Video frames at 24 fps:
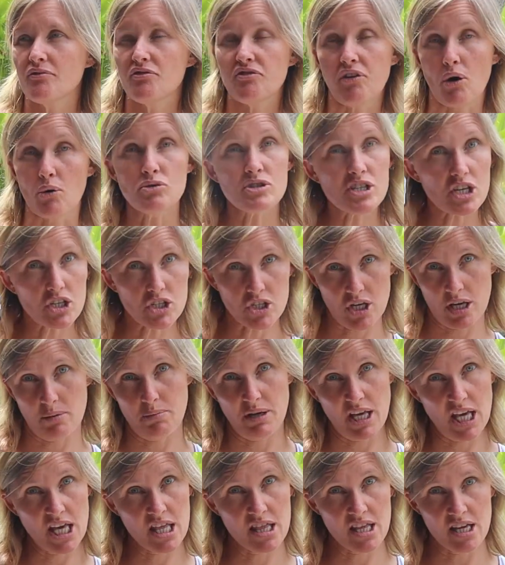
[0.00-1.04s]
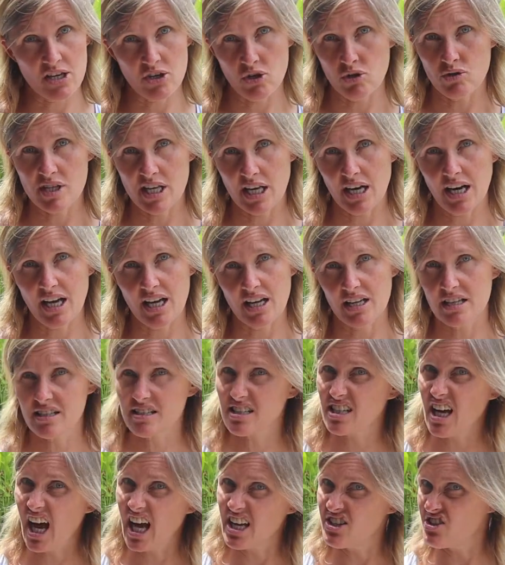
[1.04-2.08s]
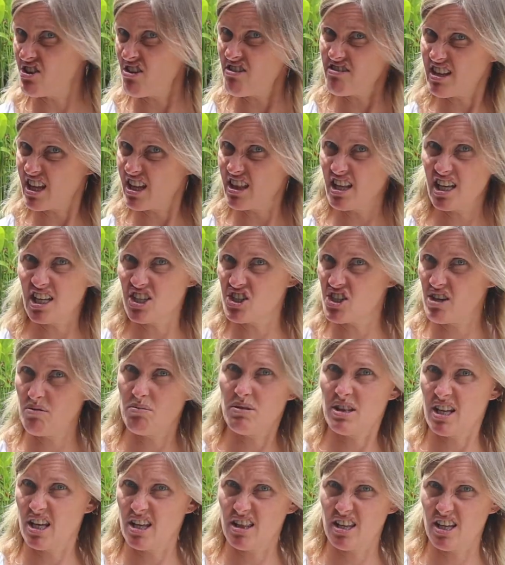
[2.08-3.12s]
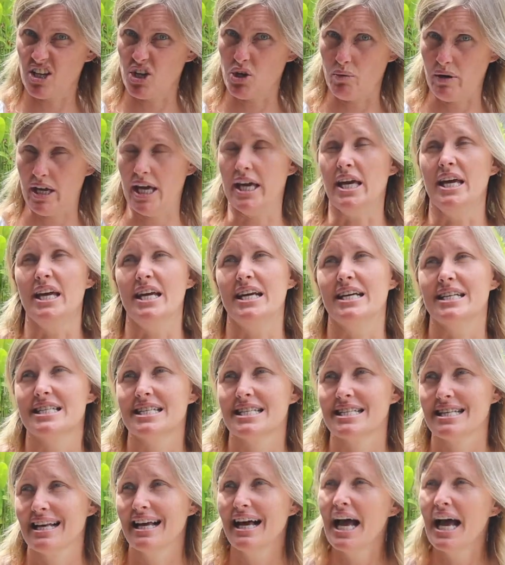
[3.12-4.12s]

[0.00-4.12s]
Phones are cheaper here than New Zealand. I don't think they're cheaper than the US,